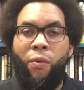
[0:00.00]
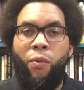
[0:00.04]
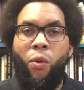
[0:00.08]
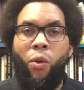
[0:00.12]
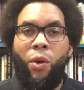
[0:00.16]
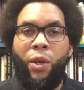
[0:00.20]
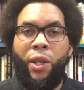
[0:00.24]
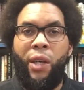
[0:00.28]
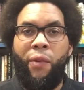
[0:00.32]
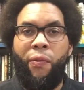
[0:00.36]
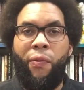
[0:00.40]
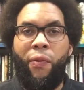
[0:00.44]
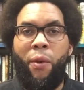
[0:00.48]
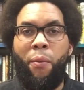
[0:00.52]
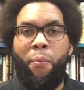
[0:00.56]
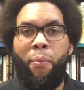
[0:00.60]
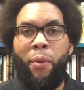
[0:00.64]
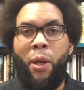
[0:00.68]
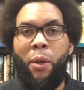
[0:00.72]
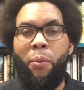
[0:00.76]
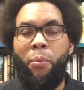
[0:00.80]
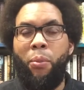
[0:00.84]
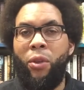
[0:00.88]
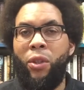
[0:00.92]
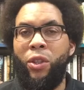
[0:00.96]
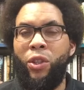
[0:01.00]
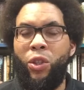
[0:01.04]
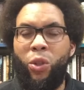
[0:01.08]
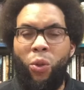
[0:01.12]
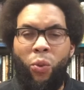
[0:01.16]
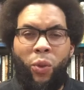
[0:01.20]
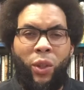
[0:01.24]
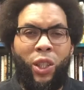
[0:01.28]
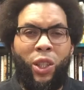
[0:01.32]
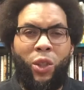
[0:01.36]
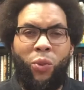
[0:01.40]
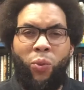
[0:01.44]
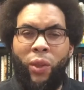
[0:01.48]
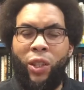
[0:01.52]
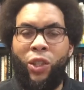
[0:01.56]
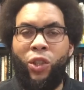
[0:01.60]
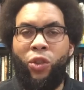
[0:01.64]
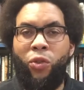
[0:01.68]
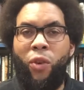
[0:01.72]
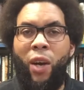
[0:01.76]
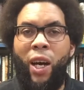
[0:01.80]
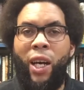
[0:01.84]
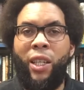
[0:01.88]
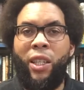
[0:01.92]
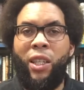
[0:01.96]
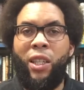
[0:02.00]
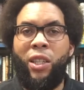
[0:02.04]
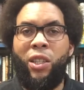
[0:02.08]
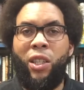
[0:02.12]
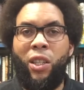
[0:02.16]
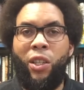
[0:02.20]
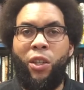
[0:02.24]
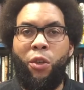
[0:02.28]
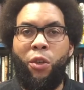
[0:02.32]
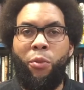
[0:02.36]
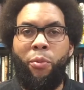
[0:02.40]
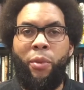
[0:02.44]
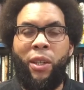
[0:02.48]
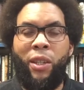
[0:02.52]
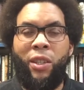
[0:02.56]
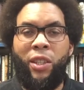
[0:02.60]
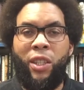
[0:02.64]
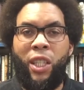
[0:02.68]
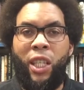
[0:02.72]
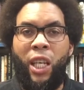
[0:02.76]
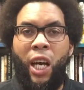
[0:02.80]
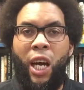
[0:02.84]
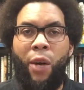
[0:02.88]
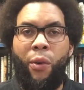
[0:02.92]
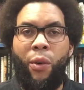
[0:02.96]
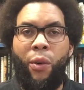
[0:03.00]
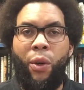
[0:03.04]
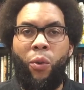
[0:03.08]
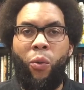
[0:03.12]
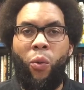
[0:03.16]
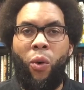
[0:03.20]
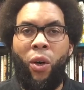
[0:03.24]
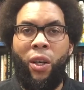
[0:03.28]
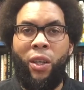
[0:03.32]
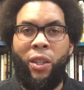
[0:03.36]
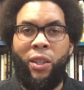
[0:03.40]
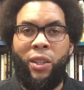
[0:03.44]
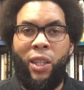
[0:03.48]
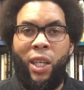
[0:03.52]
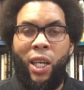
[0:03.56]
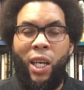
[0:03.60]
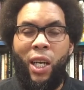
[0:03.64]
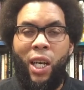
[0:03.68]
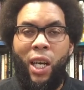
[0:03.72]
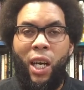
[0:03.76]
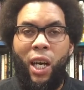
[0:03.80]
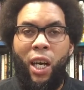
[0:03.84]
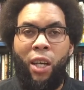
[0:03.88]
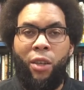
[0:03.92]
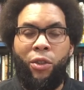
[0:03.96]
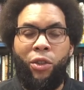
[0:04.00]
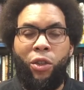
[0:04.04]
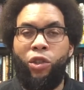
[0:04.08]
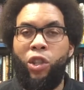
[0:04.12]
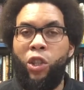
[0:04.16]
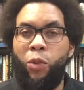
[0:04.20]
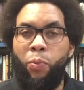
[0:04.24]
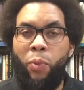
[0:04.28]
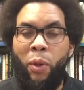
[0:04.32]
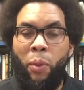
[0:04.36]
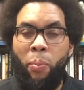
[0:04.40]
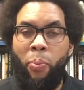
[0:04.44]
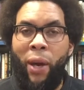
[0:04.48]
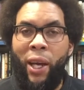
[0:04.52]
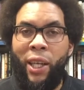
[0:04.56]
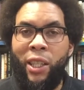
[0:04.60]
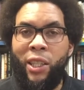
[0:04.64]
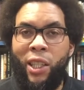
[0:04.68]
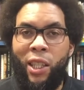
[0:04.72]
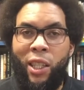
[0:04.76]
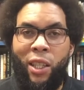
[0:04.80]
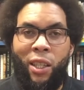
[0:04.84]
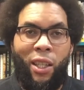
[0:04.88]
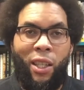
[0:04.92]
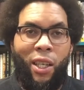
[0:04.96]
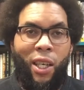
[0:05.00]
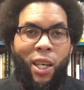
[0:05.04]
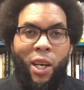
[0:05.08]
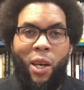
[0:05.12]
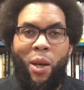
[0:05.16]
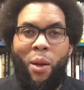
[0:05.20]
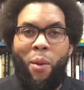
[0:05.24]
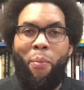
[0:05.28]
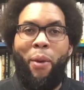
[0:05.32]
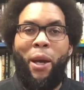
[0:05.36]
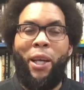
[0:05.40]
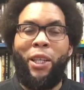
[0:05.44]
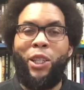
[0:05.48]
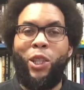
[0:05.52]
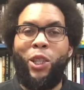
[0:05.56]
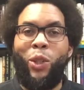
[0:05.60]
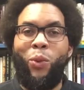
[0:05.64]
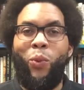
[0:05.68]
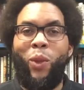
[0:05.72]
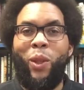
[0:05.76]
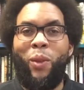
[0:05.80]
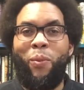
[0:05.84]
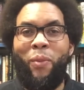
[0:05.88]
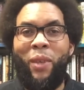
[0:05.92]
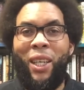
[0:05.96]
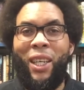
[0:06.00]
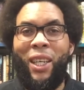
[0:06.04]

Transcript: different people, and so we just want to try this a little bit and see how it works. So just be patient with me